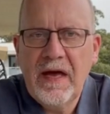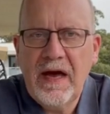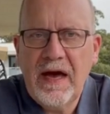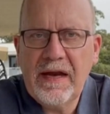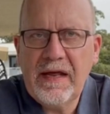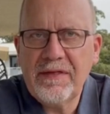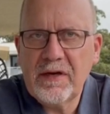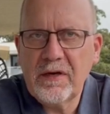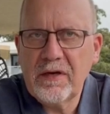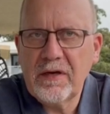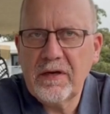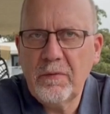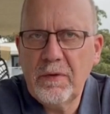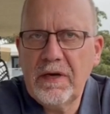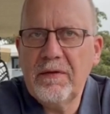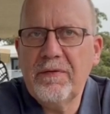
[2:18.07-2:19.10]
And I think,
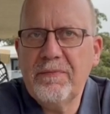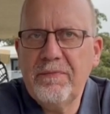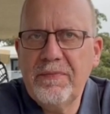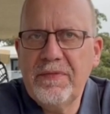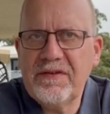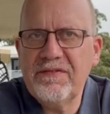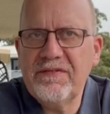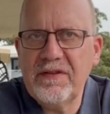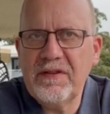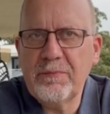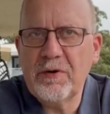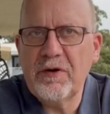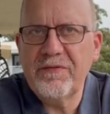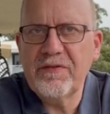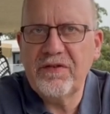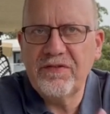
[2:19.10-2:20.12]
well, this is in the
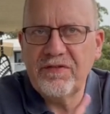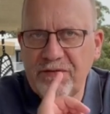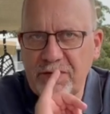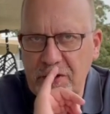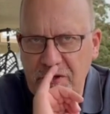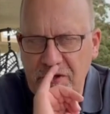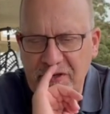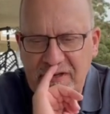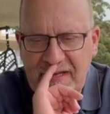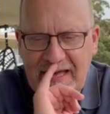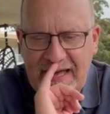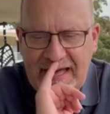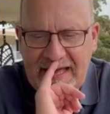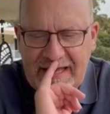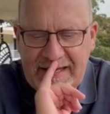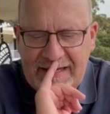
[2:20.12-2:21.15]
providence of God
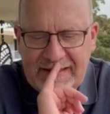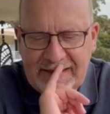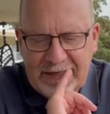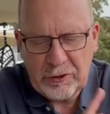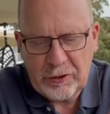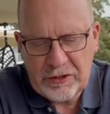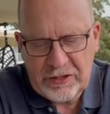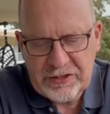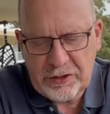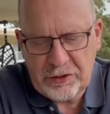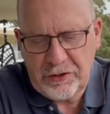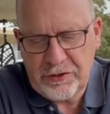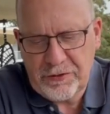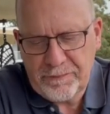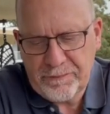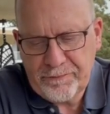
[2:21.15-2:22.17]
and God is
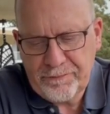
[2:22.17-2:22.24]
good.